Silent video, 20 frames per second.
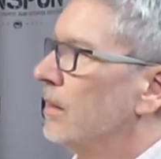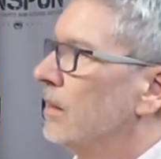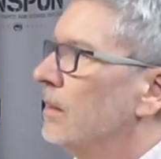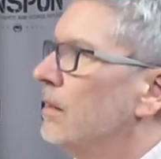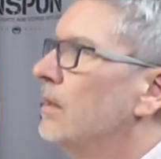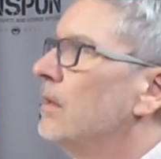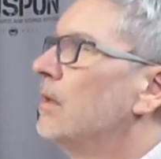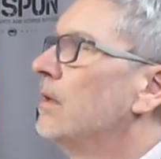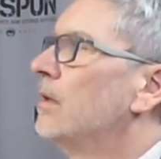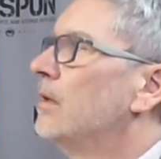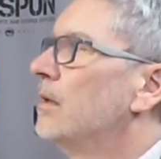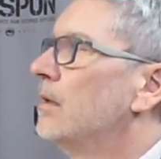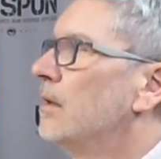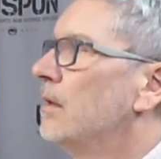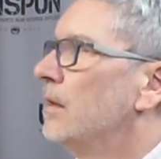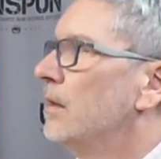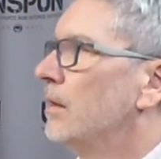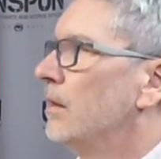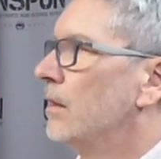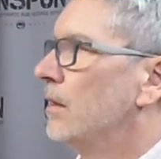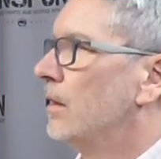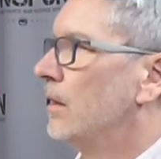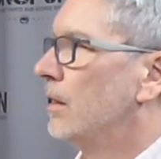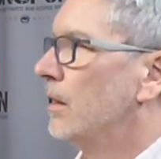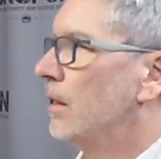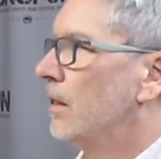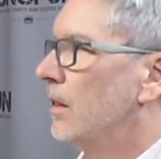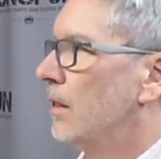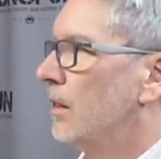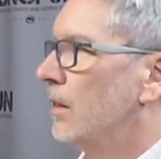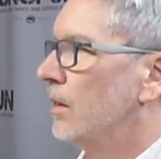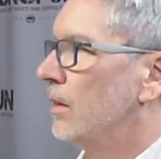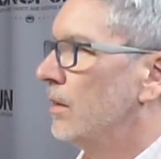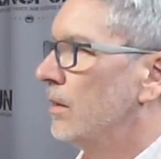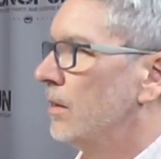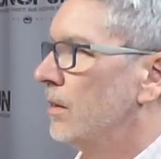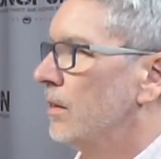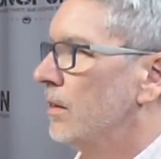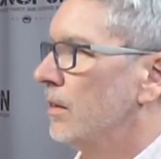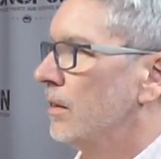
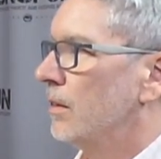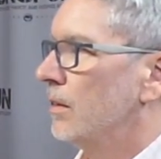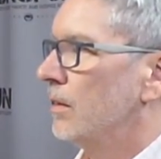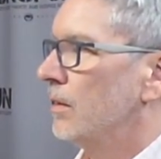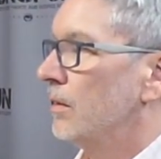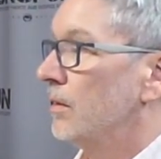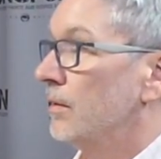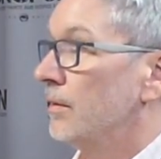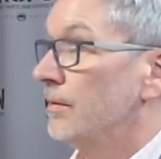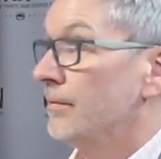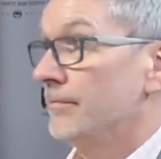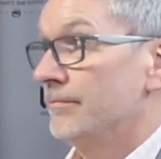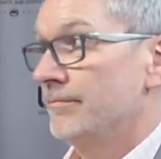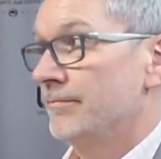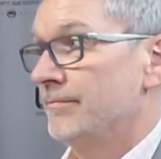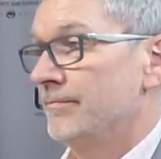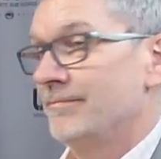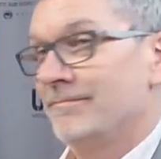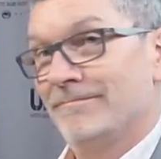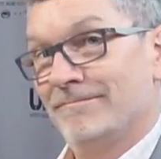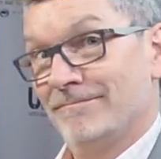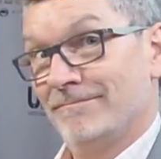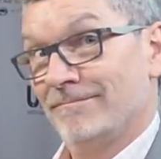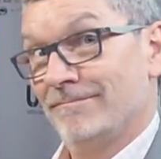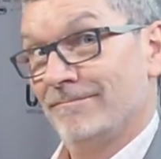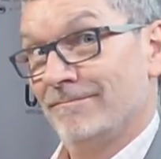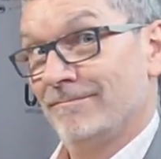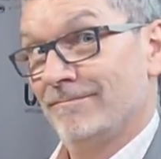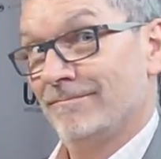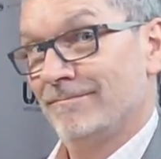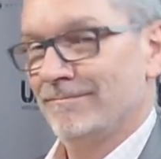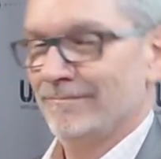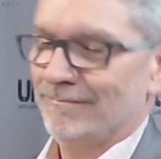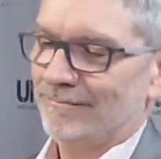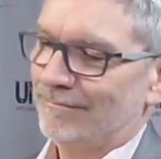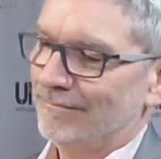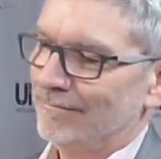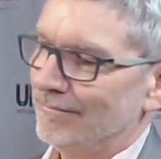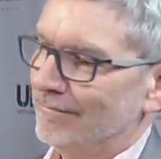The person shown says nothing.